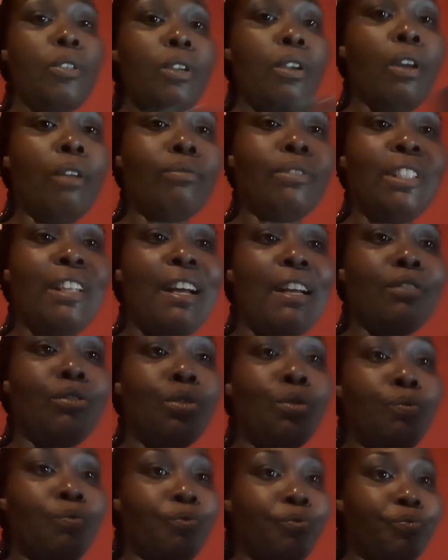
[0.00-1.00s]
I'm telling
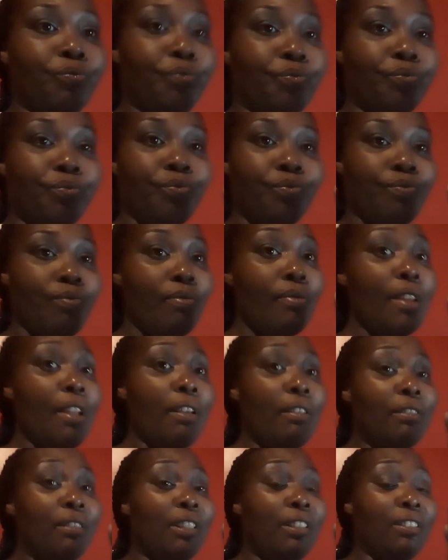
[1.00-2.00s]
you.
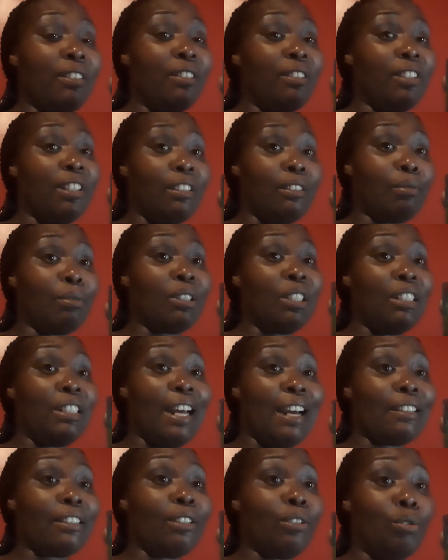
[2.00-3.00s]
This is just what the
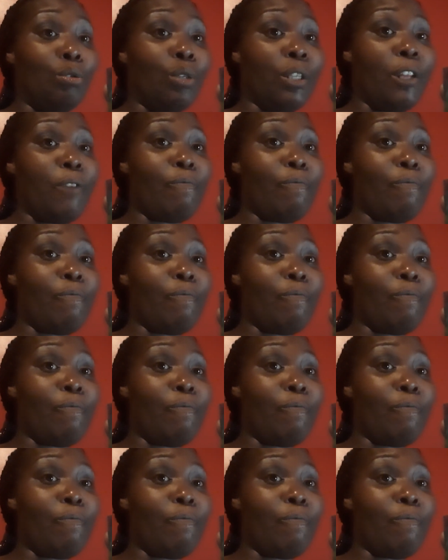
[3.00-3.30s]
doctor ordered.